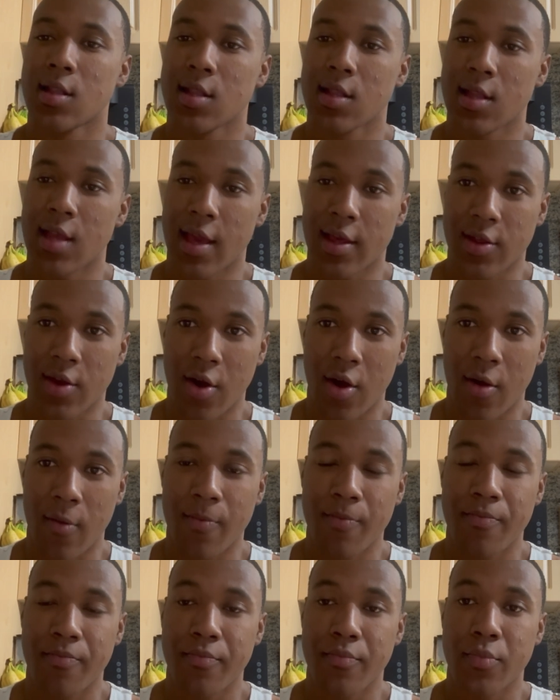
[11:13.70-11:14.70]
that's all.
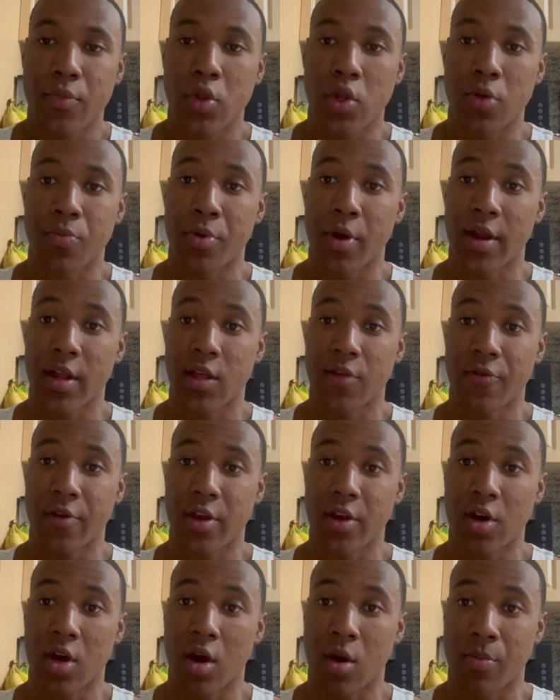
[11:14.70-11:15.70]
Do pray this
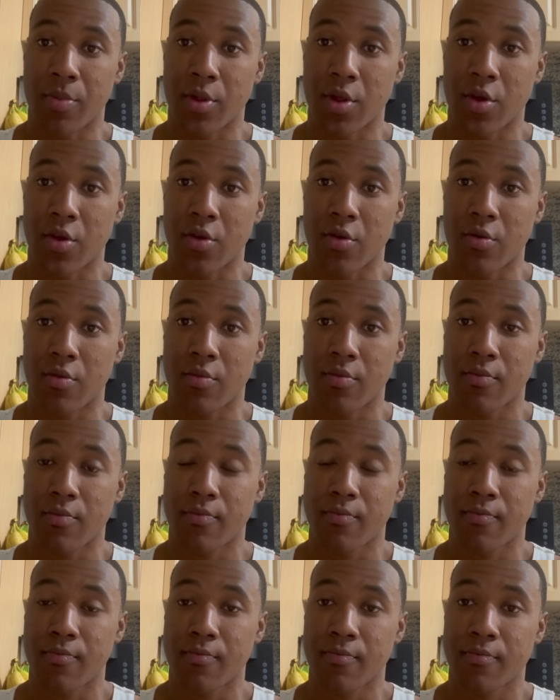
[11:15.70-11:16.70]
video helps you
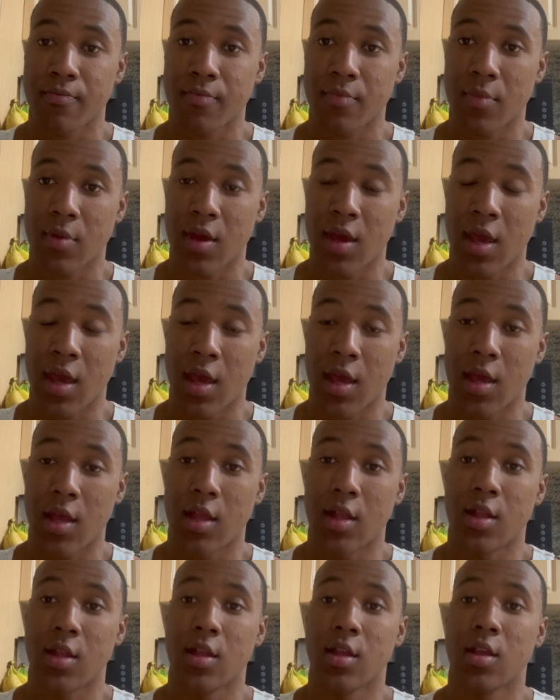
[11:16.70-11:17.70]
and
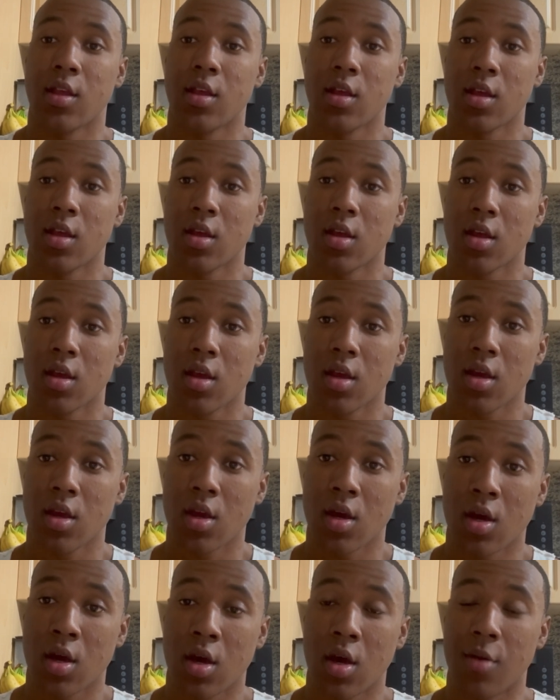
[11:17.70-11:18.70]

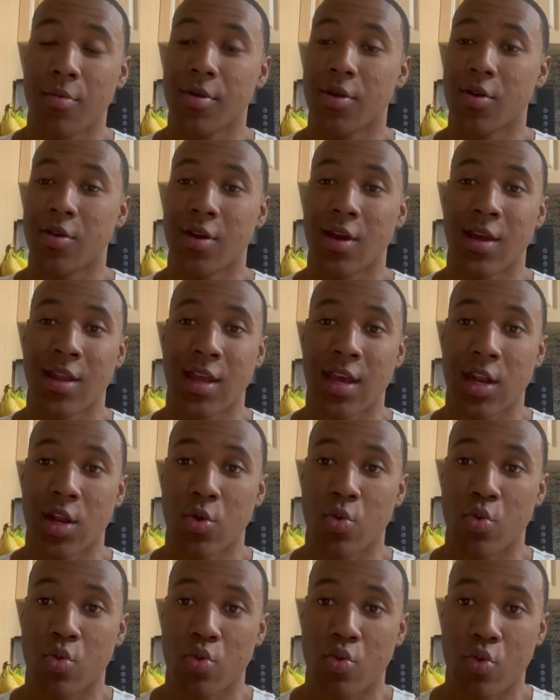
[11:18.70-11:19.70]
helps you in
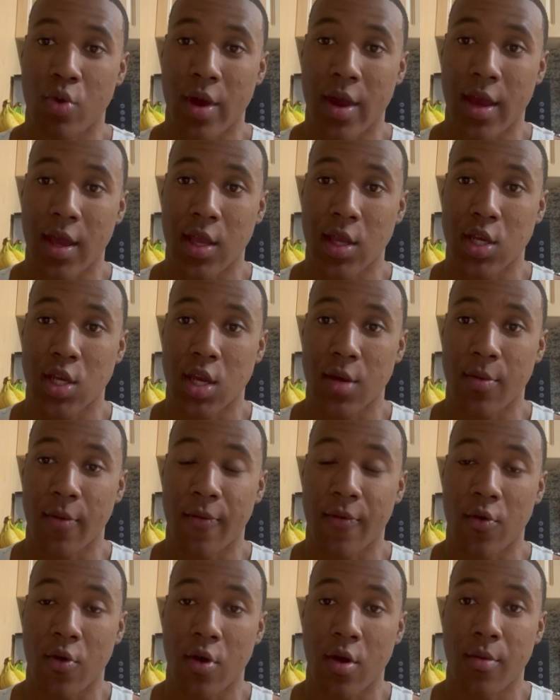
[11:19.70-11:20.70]
any way, shape,
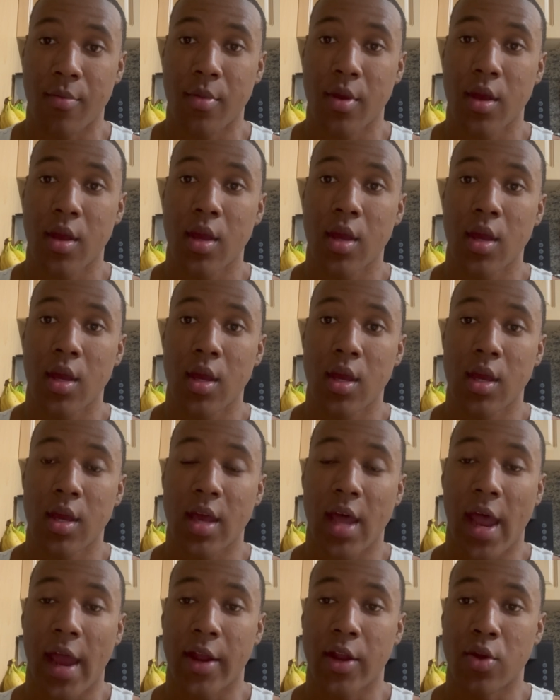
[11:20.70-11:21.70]
or form.
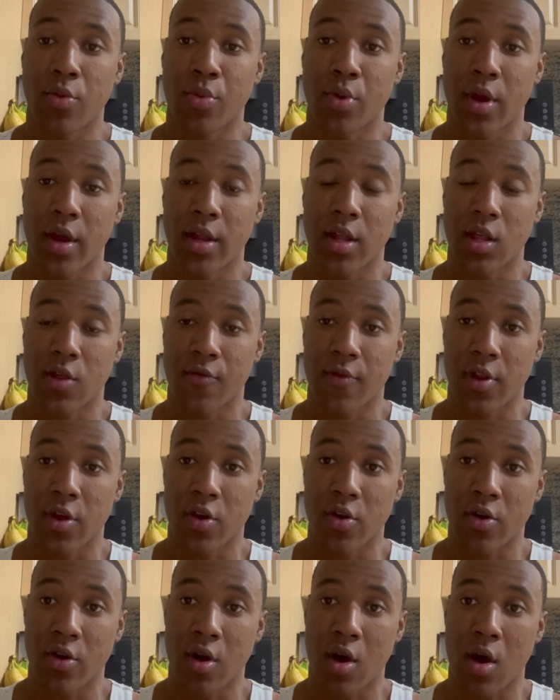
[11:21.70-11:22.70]
I do pray this
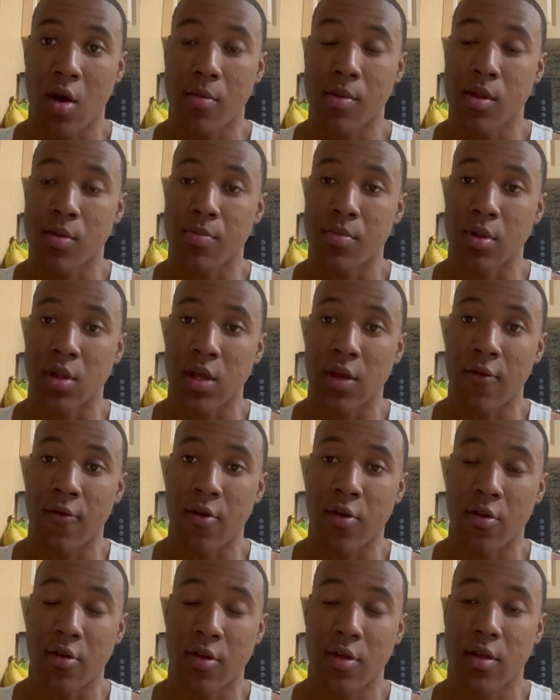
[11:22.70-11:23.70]
video helps
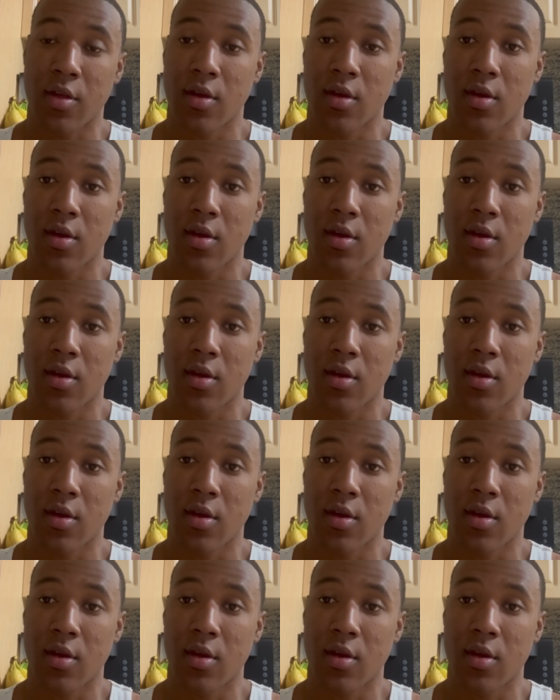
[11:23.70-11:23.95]
believers